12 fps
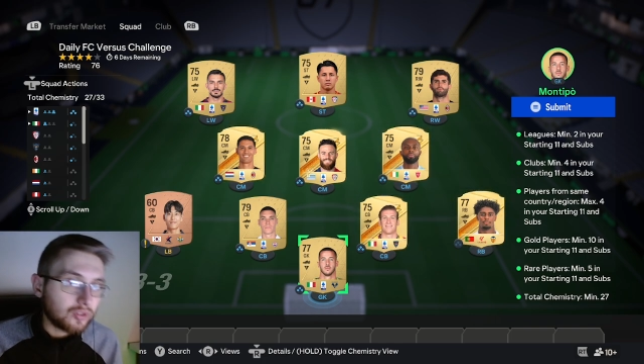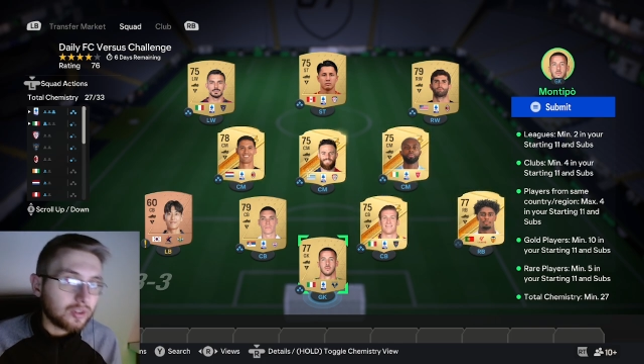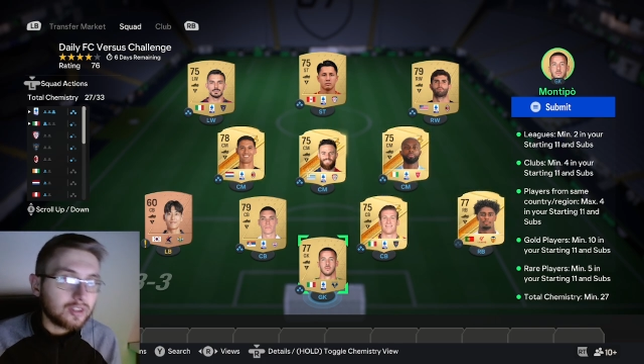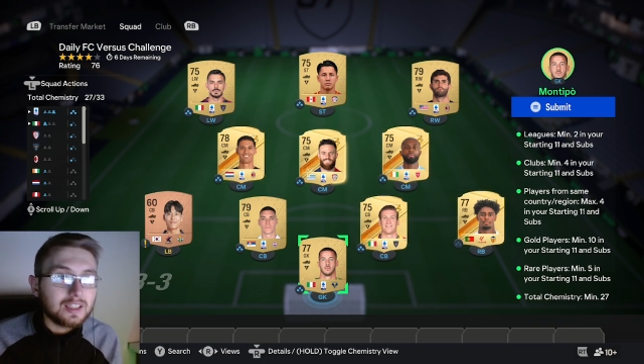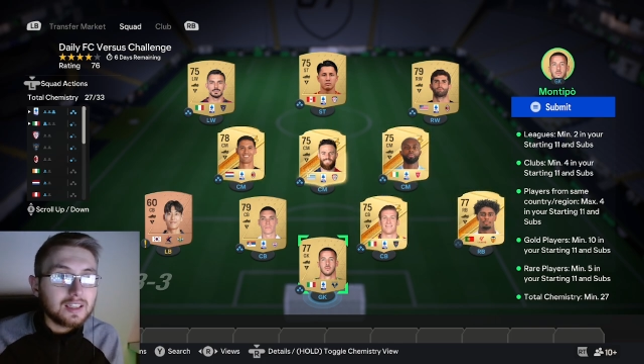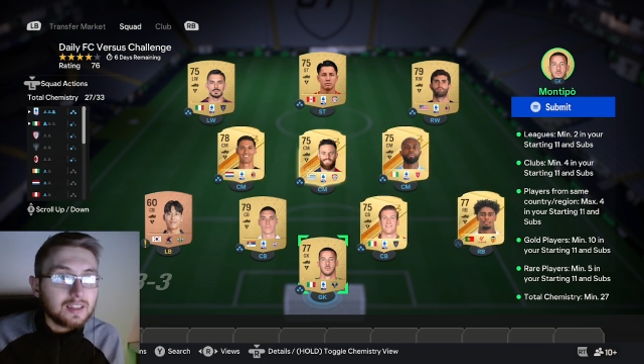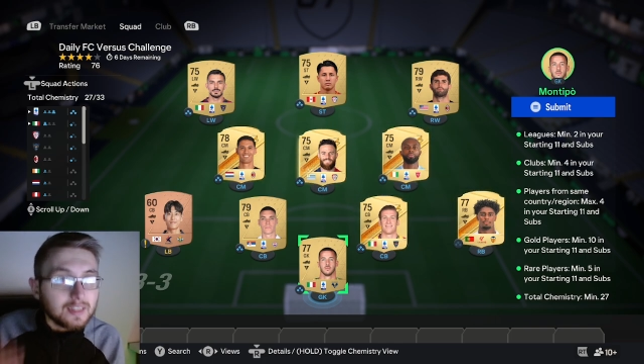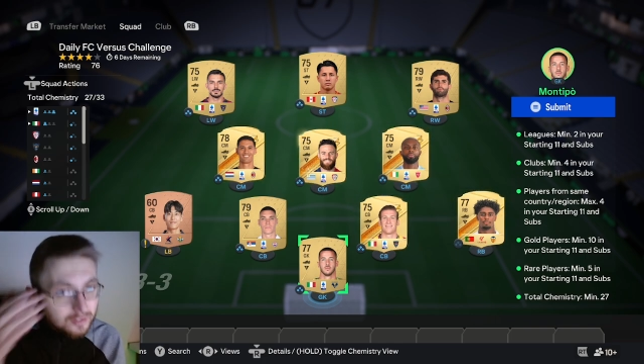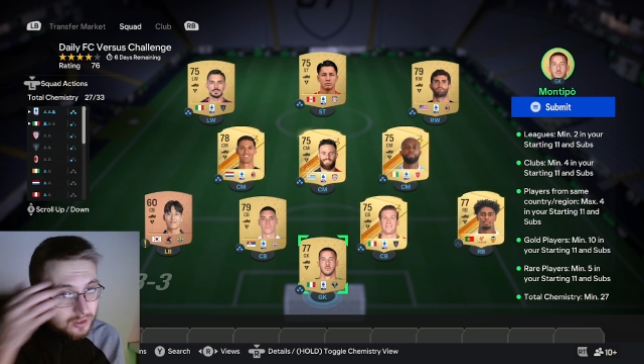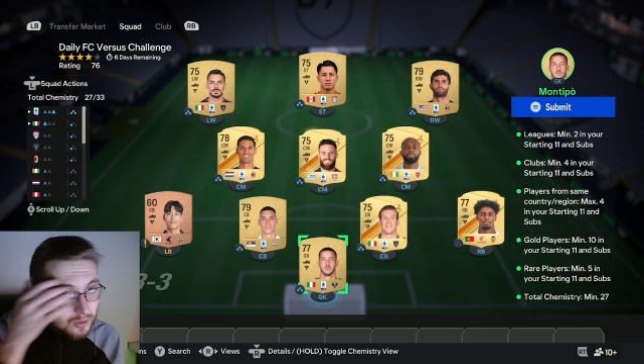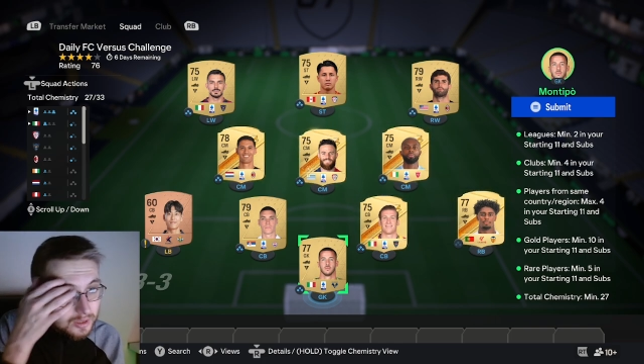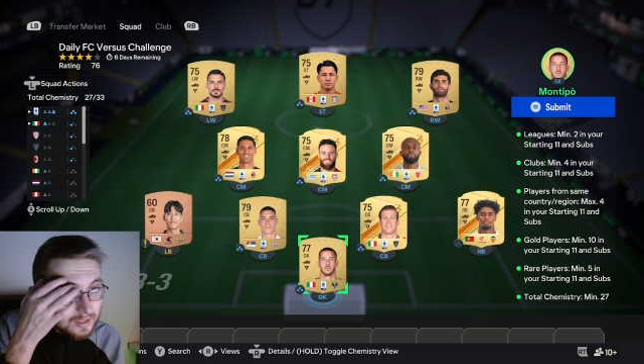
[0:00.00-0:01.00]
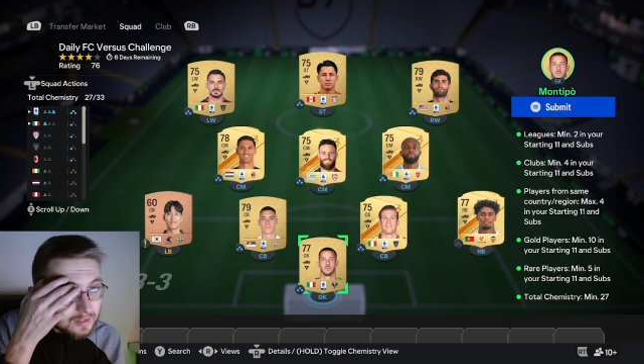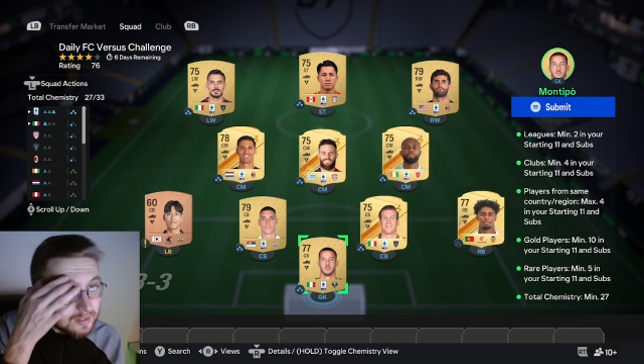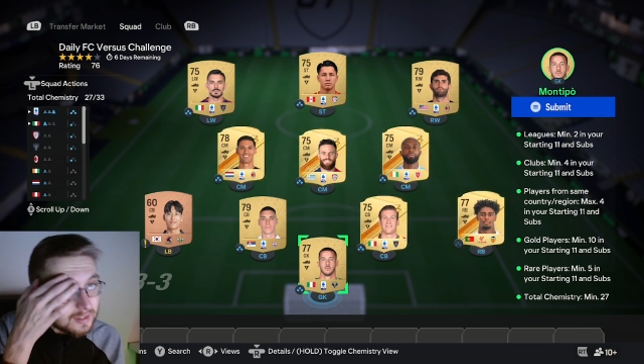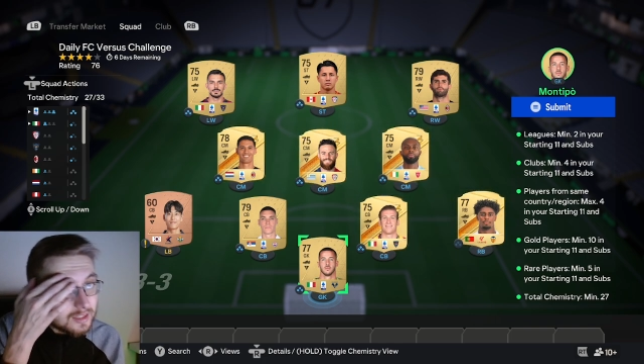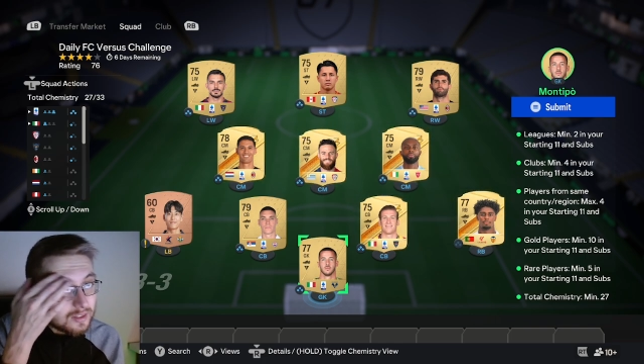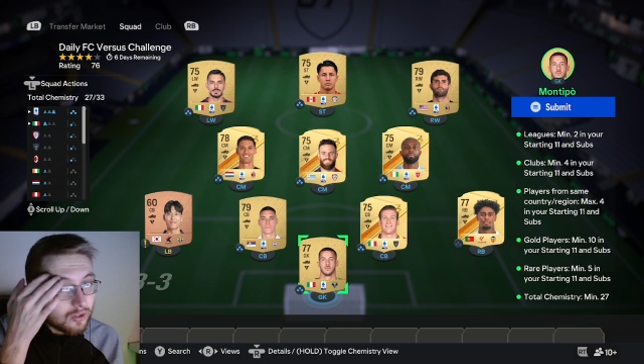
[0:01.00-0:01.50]
So you need at least two leagues, at
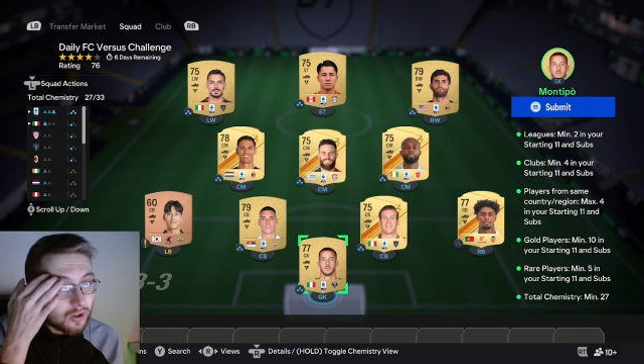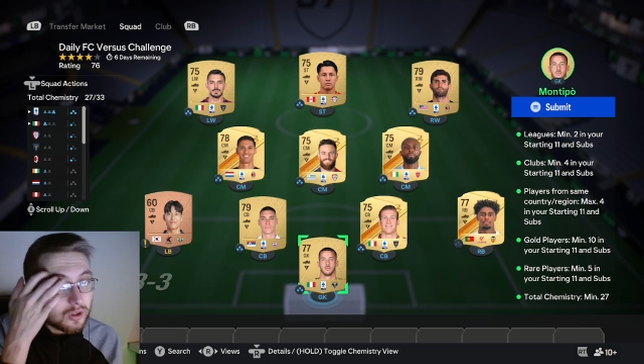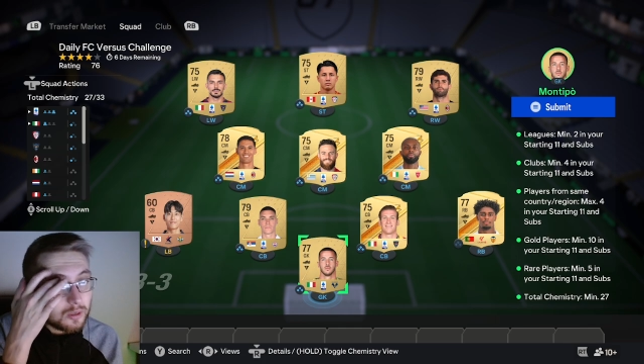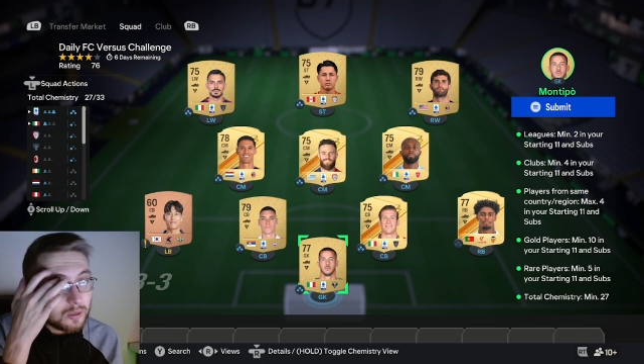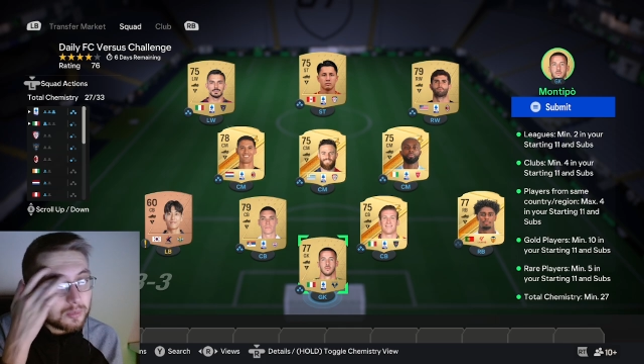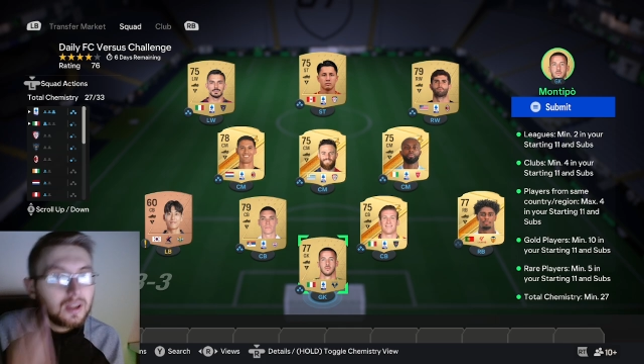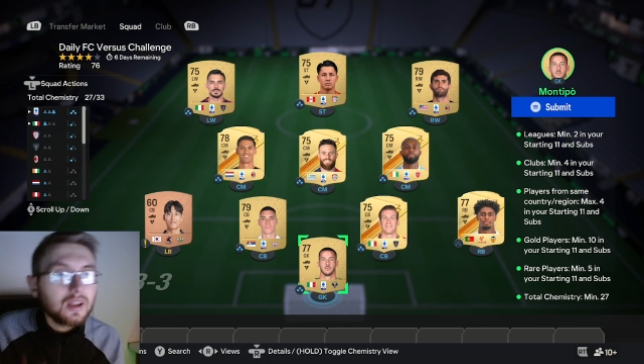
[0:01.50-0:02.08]
least four clubs,